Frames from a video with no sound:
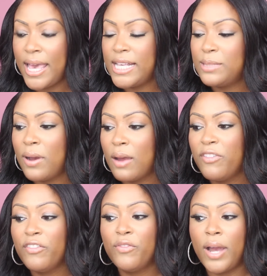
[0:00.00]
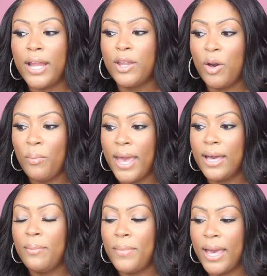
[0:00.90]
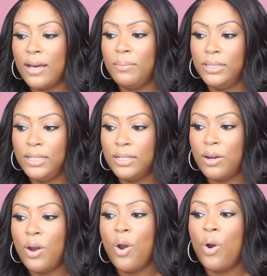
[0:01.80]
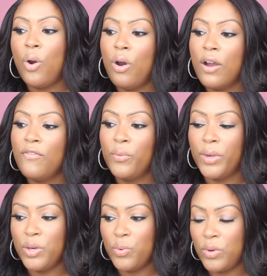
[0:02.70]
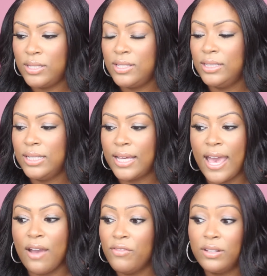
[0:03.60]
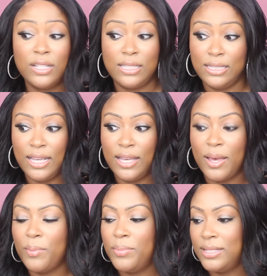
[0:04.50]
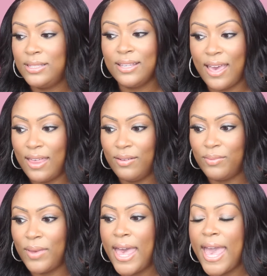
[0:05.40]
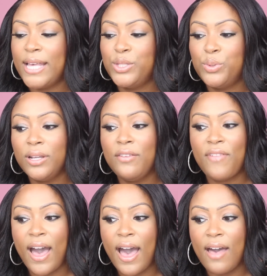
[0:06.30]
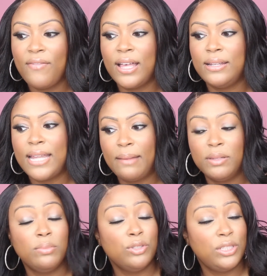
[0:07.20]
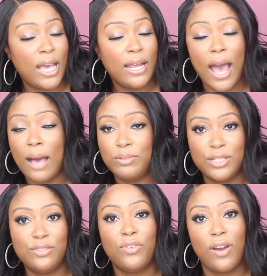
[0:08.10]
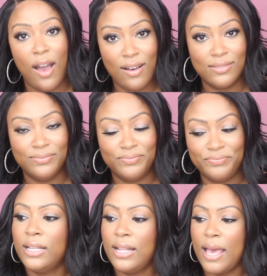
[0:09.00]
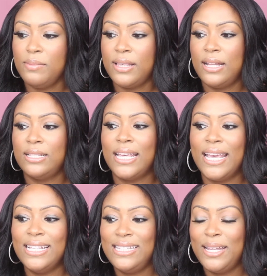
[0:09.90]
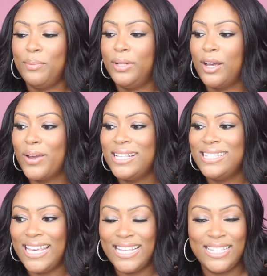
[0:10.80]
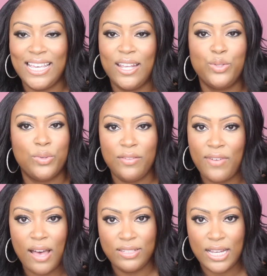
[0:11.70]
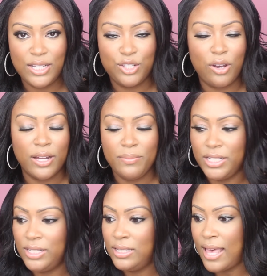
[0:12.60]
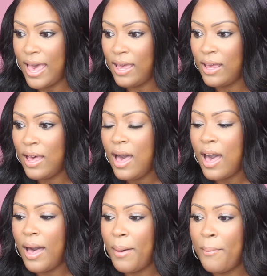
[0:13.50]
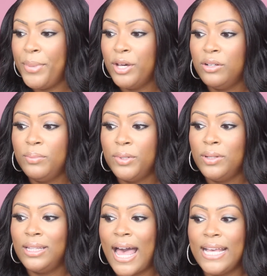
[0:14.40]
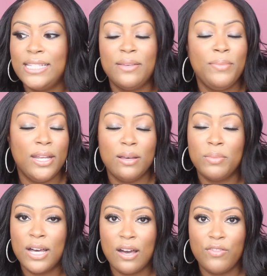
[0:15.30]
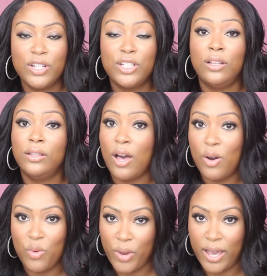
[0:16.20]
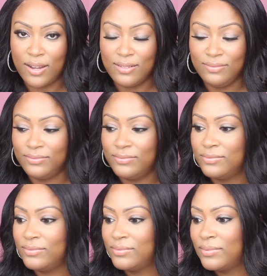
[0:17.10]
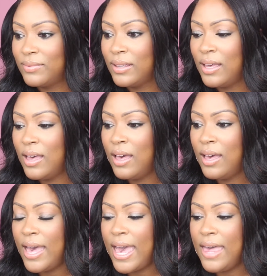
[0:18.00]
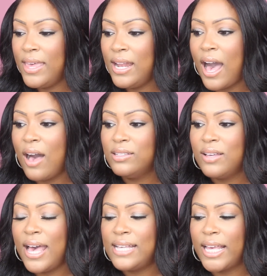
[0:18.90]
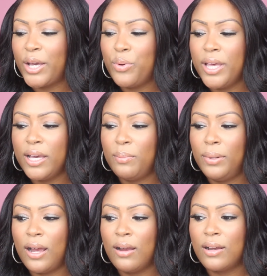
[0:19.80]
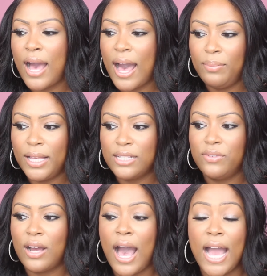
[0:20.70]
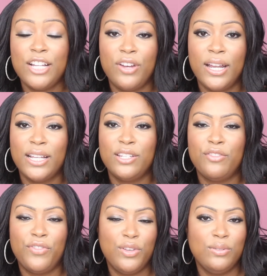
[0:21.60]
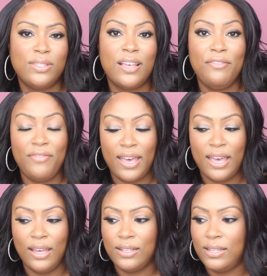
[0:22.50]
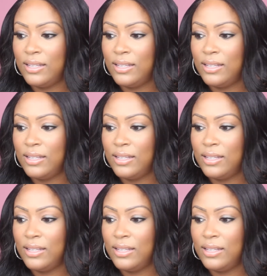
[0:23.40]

is perfect for a no makeup look or for when you want to look effortlessly put together. And 25 adaptable shade options for all. It claims that it's instant blurring skin tint in 25 shades, so I already mentioned that. Buildable light to medium coverage, long wear. And then it also has a quick blur complex for a hydrating diffuse effect.